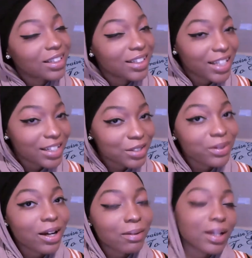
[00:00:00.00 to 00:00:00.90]
they do
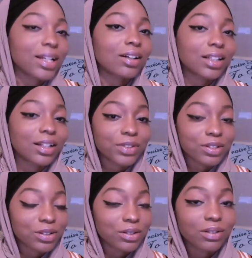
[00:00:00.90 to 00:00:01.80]
help cut down clutter
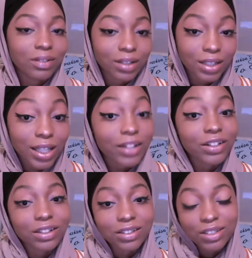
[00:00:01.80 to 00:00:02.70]

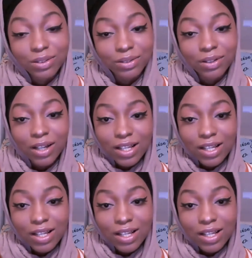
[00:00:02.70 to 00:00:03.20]
too.